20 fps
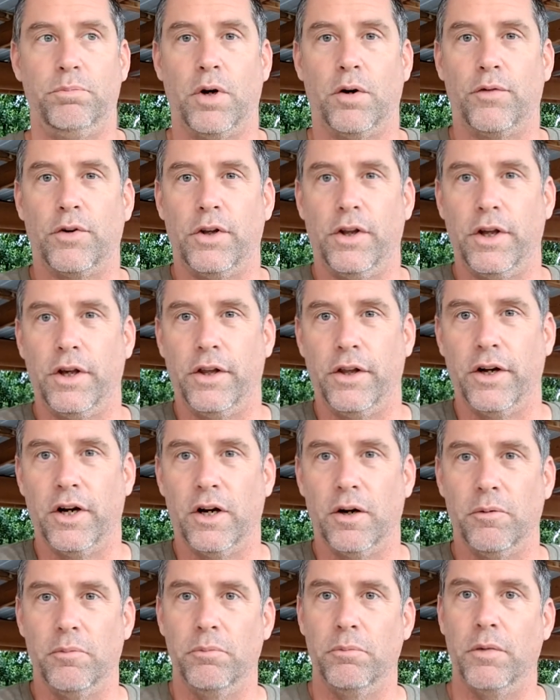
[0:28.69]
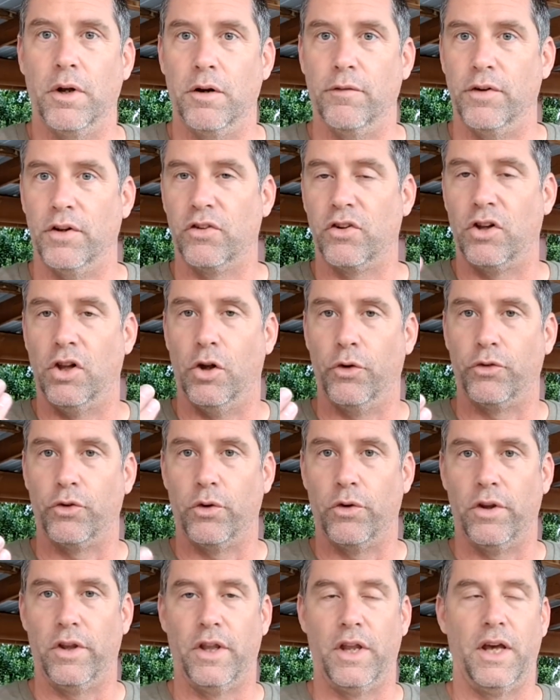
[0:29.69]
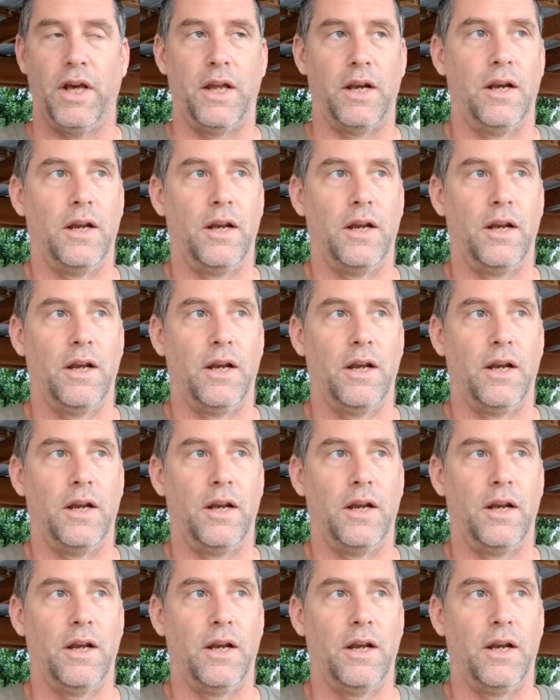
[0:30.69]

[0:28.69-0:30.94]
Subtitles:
perfectly clear, but if it's closer than that,